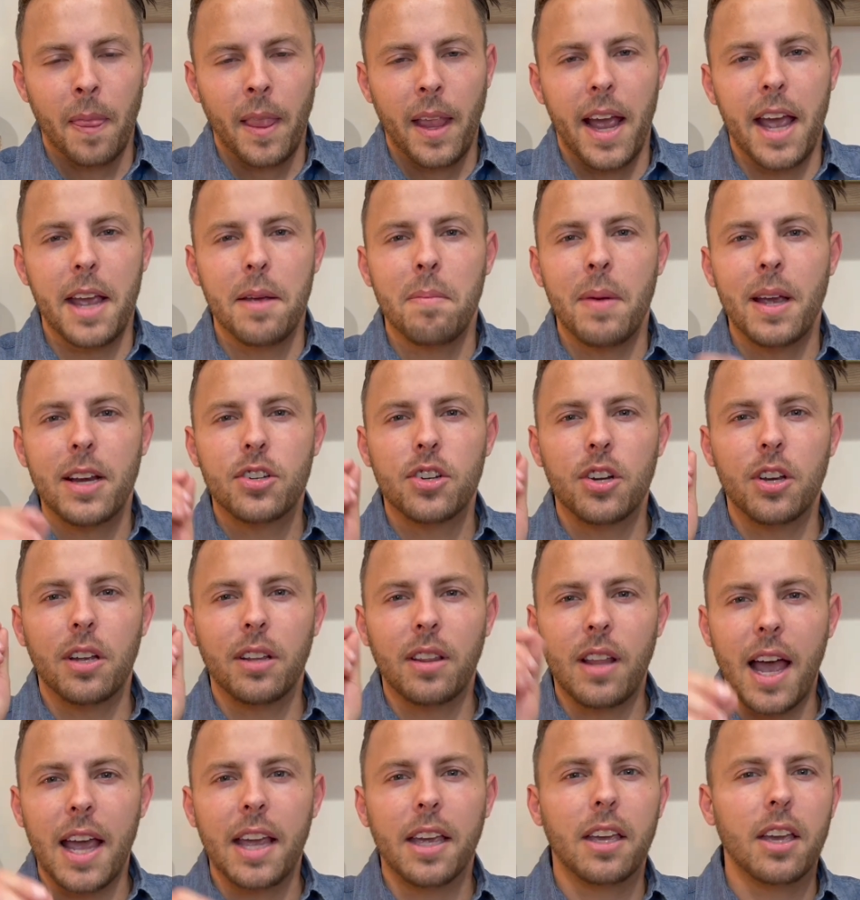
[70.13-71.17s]
Hey, make sure you
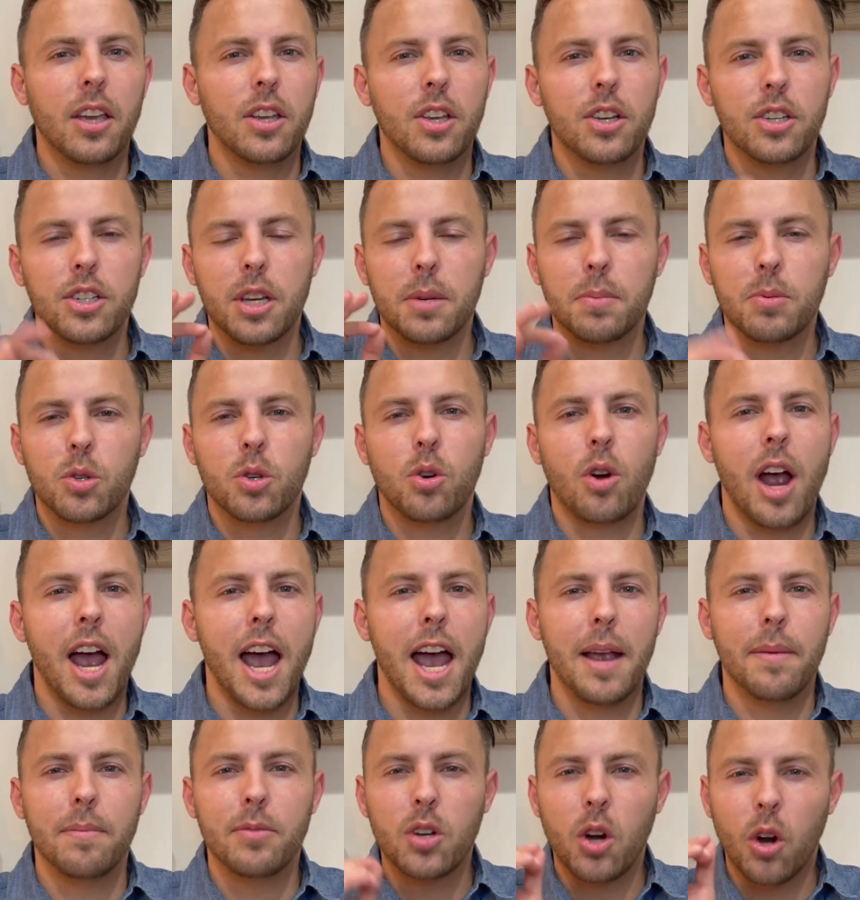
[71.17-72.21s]
like, you
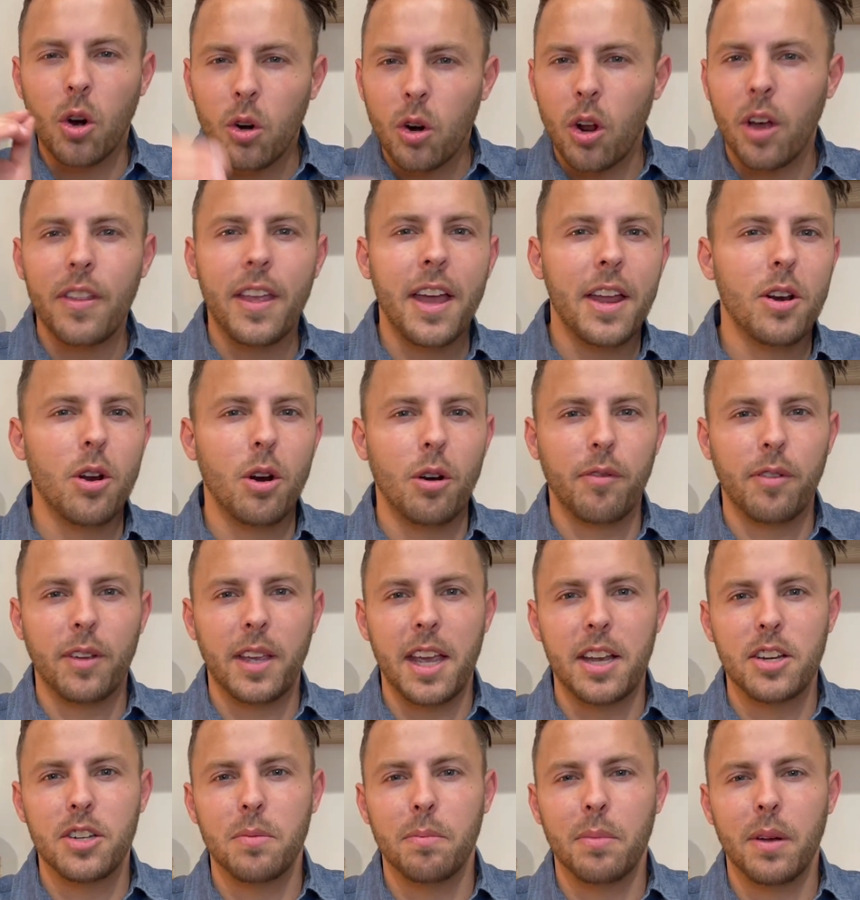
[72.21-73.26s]
subscribe, turn on that
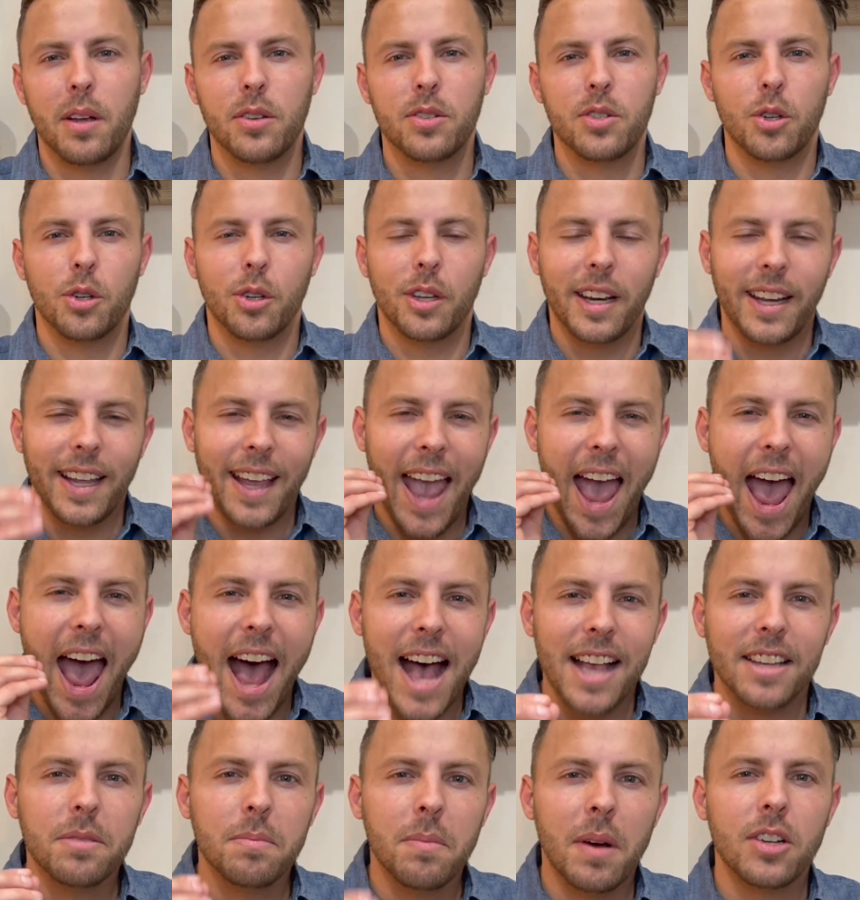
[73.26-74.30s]
notification bell so you're getting
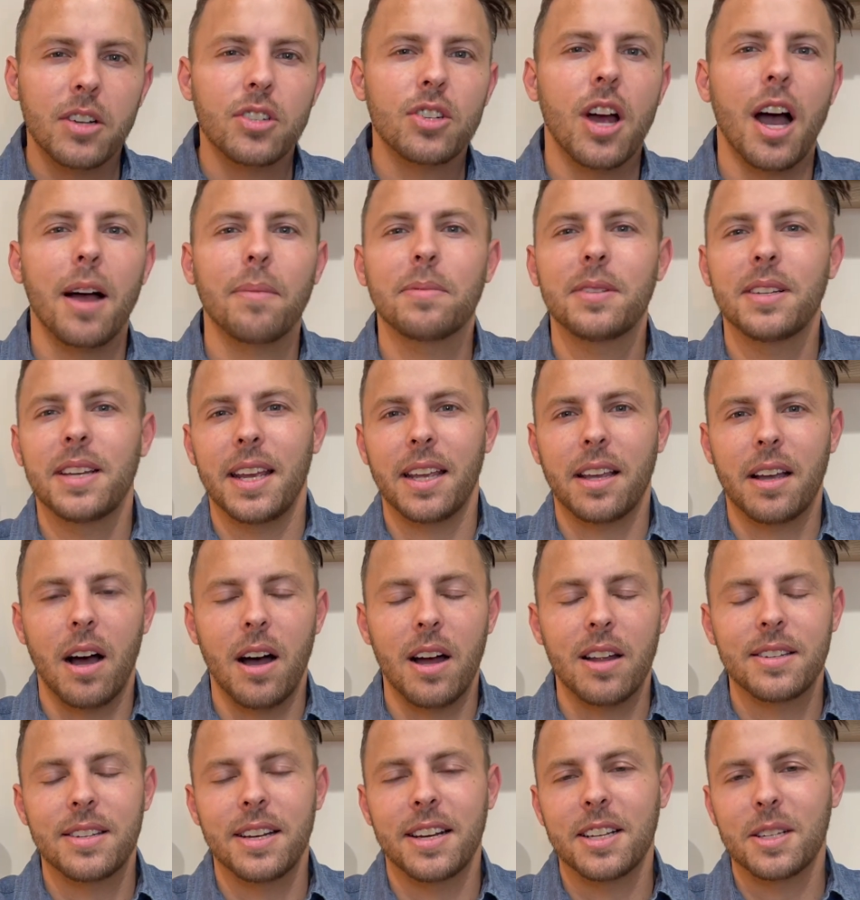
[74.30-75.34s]
as much up-to-date
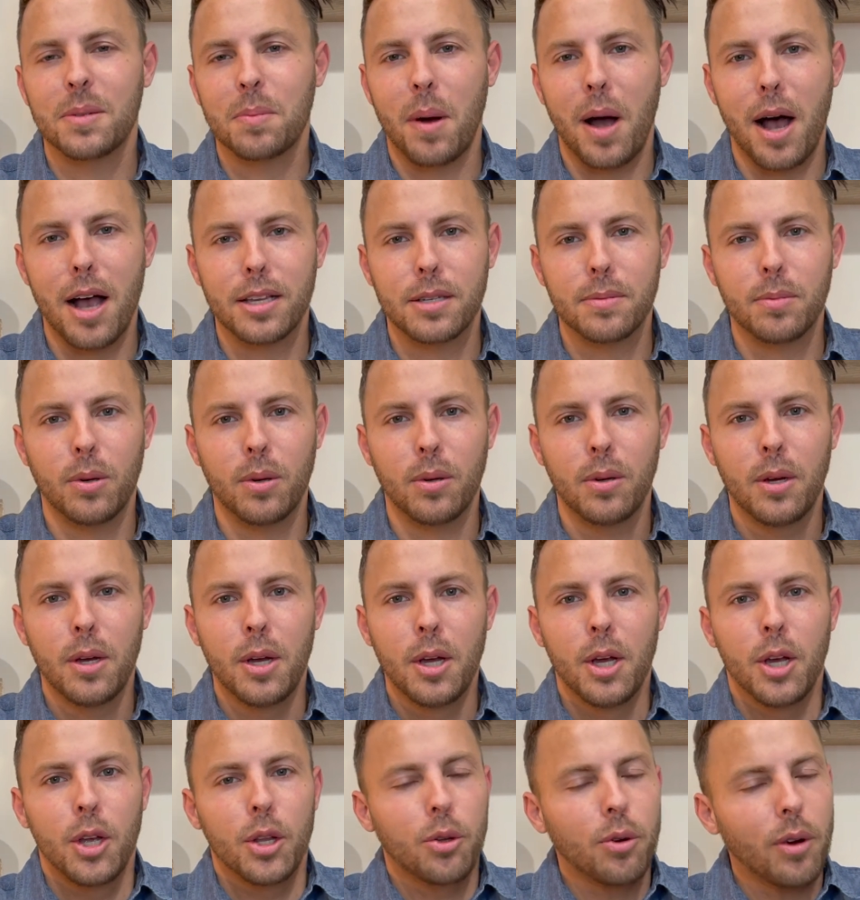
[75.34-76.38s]
content as possible
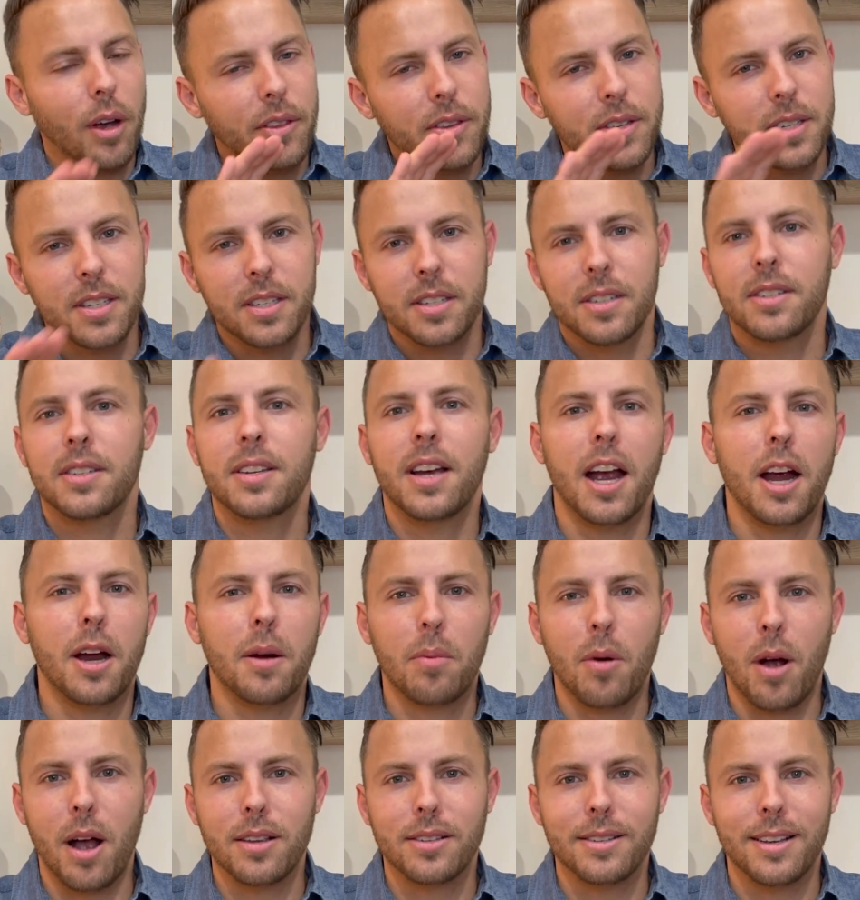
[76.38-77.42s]
throughout this entire
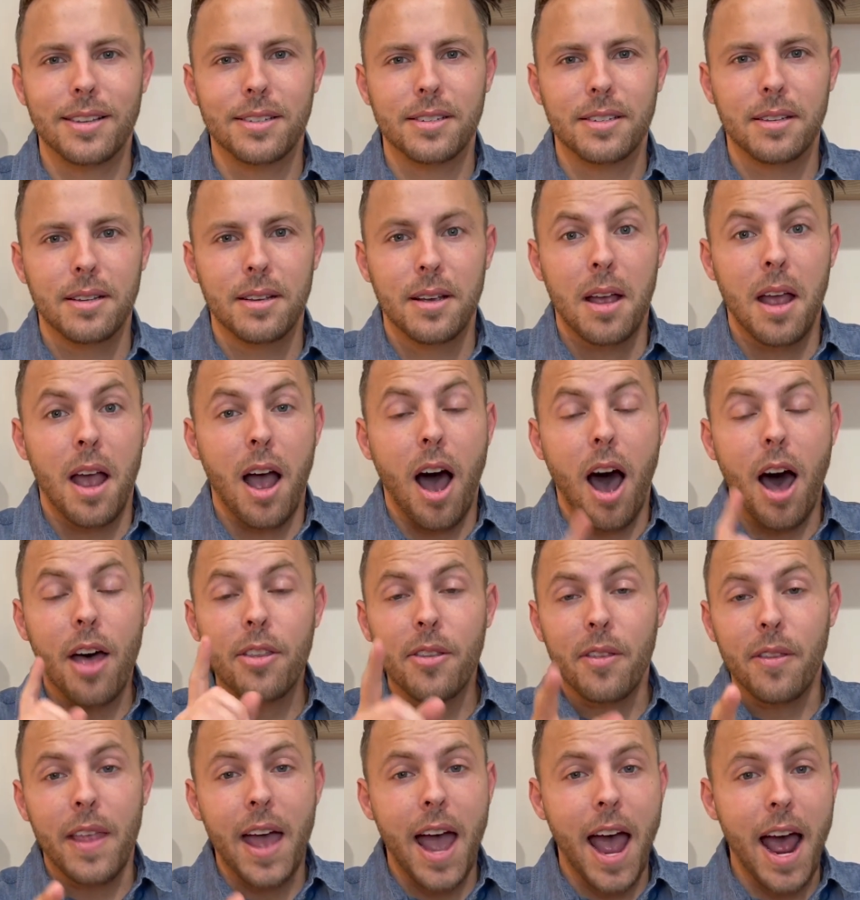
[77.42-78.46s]
process. Other
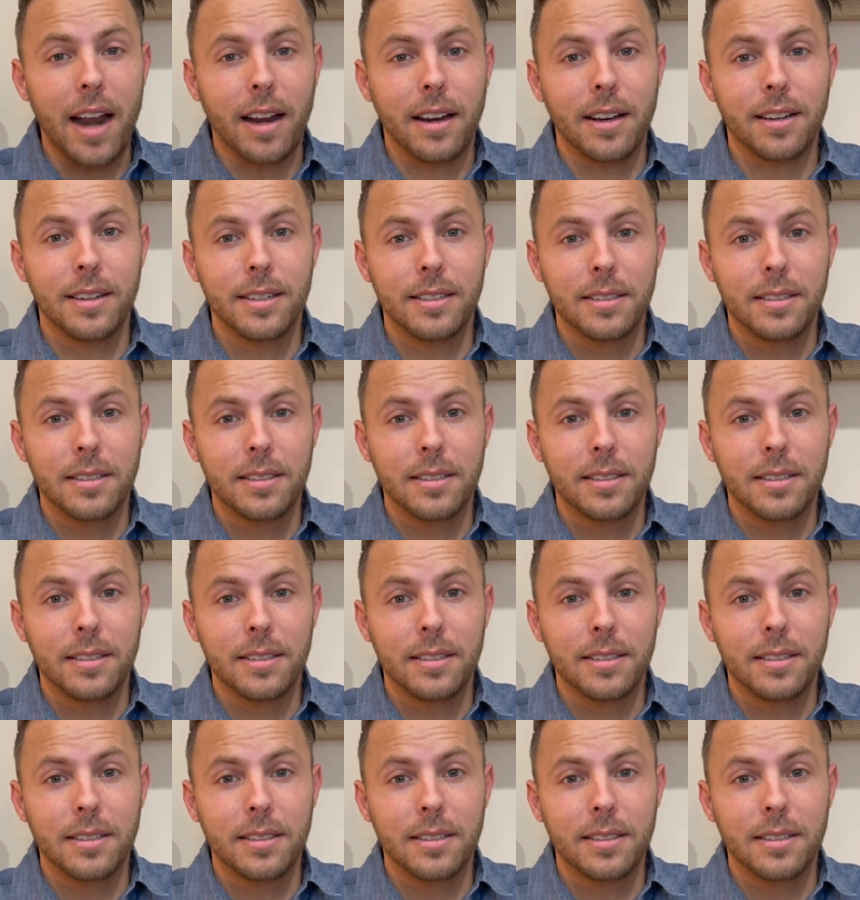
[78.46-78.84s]
than that,